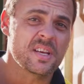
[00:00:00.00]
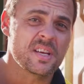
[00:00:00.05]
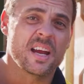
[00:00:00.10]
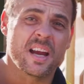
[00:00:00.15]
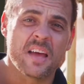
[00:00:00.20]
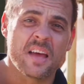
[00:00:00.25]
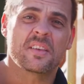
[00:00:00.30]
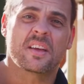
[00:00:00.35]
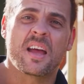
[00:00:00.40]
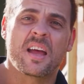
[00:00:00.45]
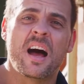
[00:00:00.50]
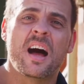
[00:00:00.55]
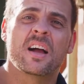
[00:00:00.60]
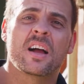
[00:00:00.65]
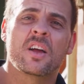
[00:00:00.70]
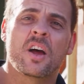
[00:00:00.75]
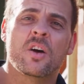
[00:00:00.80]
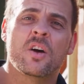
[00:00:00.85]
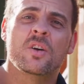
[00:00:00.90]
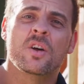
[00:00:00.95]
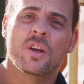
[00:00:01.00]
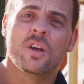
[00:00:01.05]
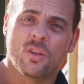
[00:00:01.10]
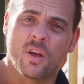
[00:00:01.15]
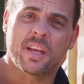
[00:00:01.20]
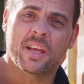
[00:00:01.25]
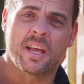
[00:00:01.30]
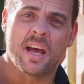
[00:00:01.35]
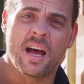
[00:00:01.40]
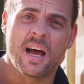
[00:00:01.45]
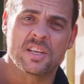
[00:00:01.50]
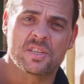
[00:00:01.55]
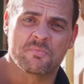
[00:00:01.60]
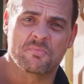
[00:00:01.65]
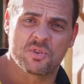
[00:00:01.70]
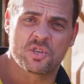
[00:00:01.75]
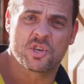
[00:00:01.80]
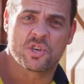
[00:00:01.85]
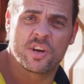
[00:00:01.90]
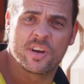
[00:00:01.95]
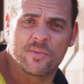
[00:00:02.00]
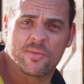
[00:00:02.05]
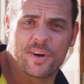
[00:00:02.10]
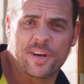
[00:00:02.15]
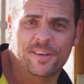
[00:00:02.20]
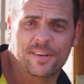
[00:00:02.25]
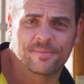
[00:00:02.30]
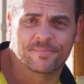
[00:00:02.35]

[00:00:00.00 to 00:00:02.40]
and other cargo like cars and machinery.